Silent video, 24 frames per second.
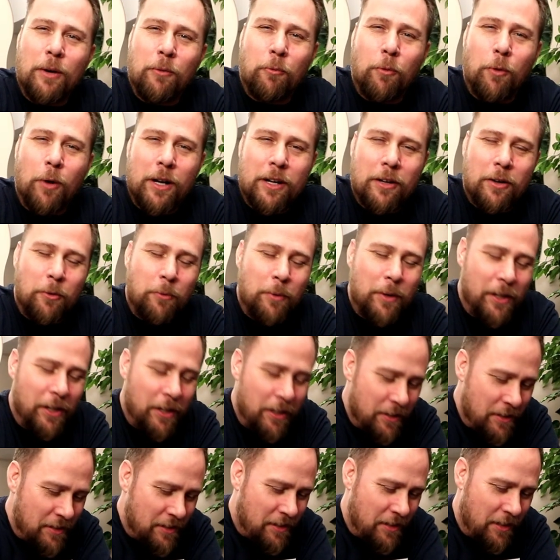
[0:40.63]
what are we going
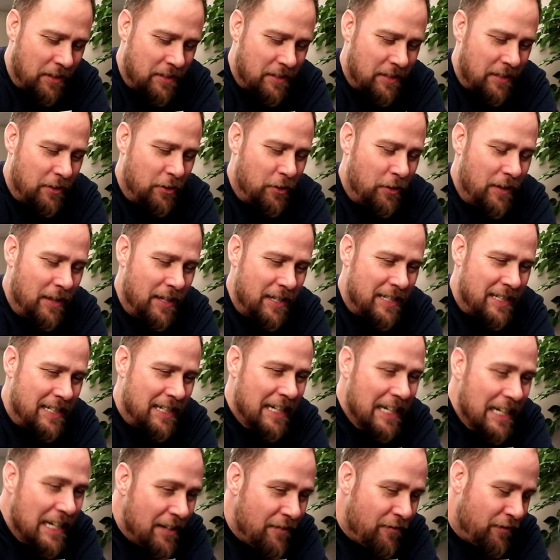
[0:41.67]
to discuss
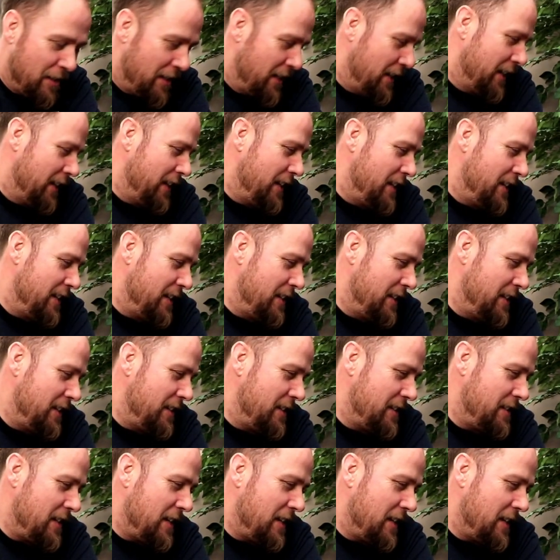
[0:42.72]
this evening is